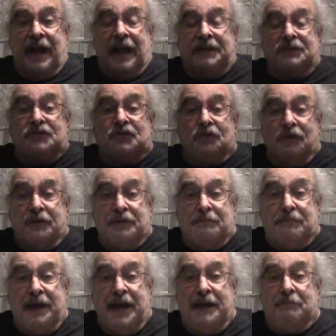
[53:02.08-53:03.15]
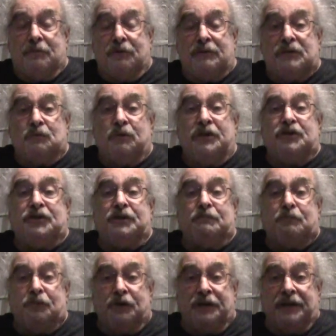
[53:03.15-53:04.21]
and saw the papers where she
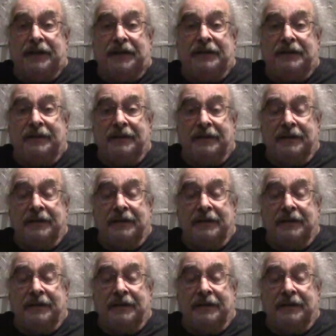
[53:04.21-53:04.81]
put in